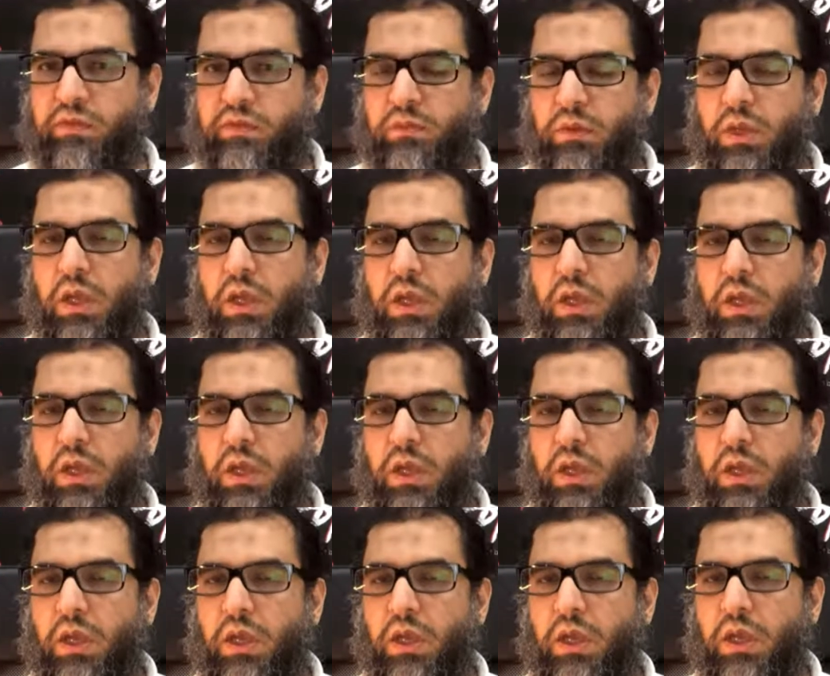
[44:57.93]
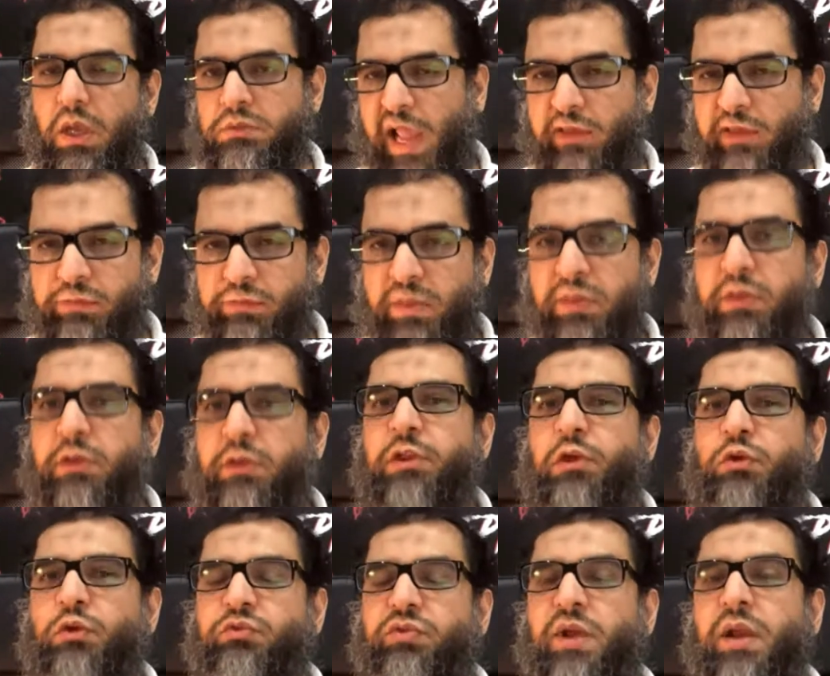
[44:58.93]
Yeah, this has
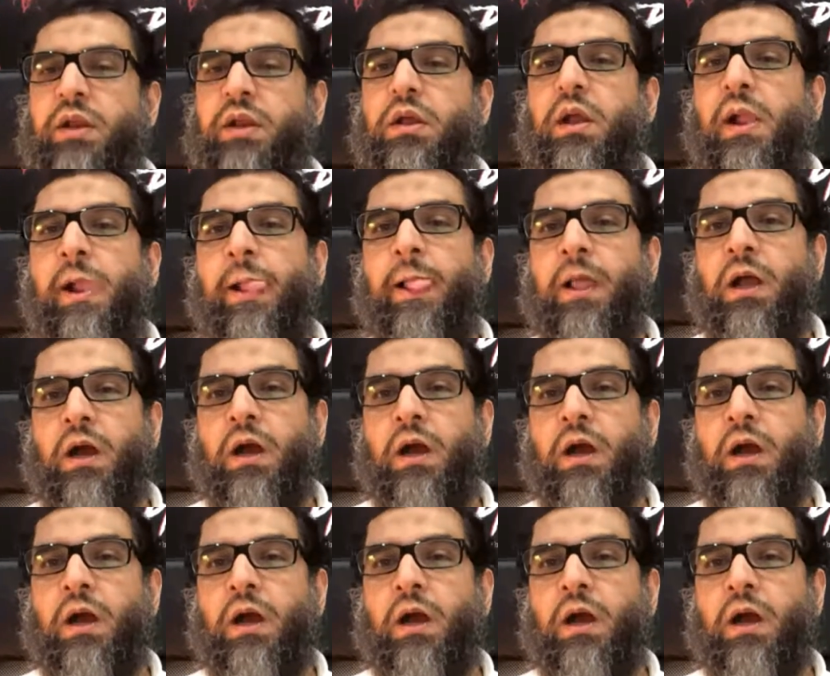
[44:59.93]
been the new trend.